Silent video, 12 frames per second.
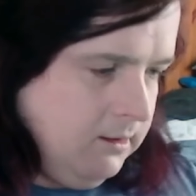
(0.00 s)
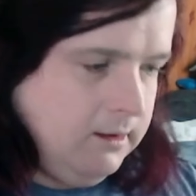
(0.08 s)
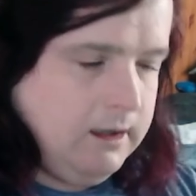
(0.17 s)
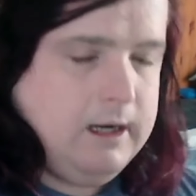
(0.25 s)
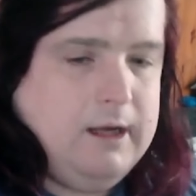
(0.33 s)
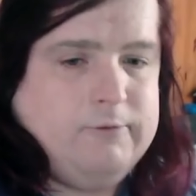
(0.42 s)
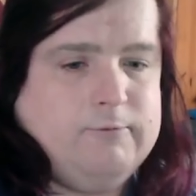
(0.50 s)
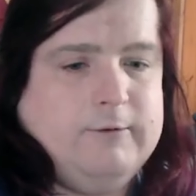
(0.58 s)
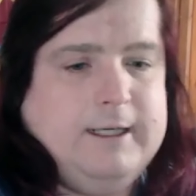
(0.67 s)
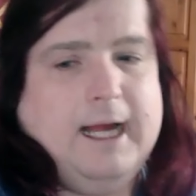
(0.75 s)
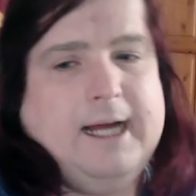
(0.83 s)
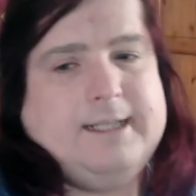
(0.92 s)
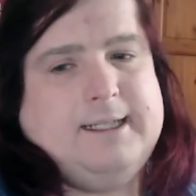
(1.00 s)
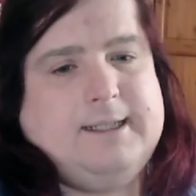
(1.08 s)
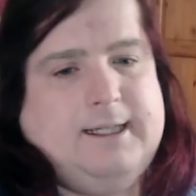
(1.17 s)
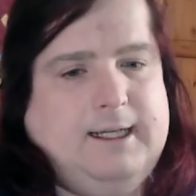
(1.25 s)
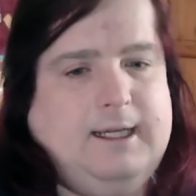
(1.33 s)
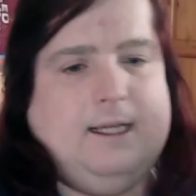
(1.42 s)
I've re-added
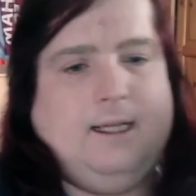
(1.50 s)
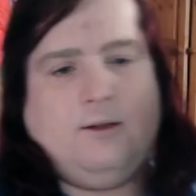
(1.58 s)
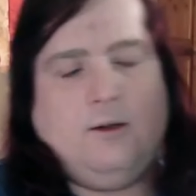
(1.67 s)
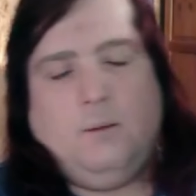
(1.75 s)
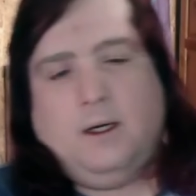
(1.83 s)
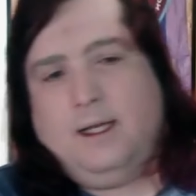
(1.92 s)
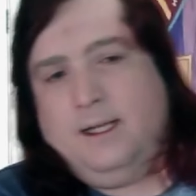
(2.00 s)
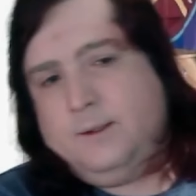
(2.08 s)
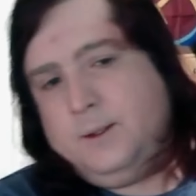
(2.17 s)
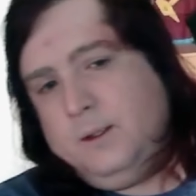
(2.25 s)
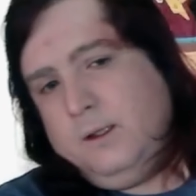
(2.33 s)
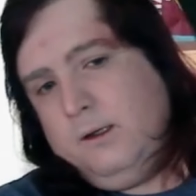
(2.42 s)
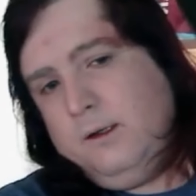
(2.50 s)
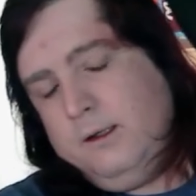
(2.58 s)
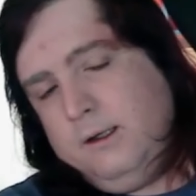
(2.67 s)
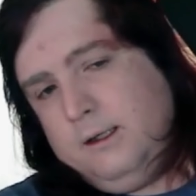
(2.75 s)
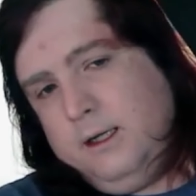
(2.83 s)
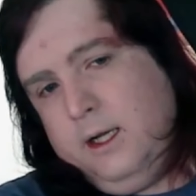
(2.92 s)
into my collection
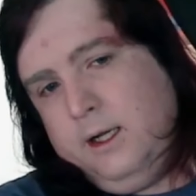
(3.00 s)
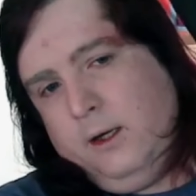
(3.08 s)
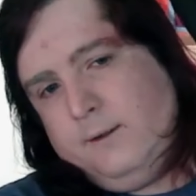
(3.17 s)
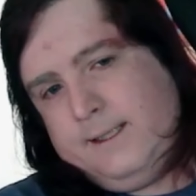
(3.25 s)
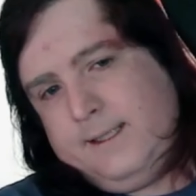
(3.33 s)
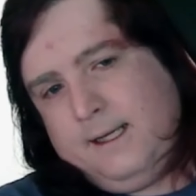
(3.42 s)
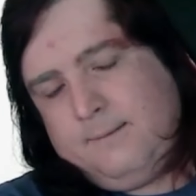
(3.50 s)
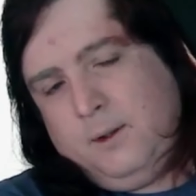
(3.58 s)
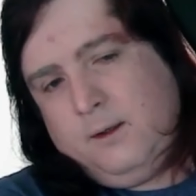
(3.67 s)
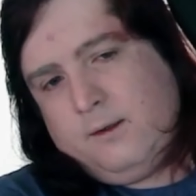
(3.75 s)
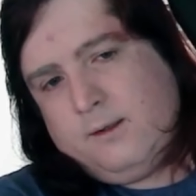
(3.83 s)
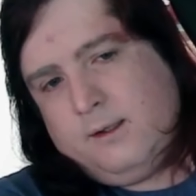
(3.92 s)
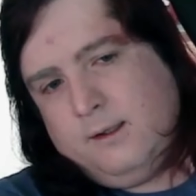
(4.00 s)
an OG Xbox,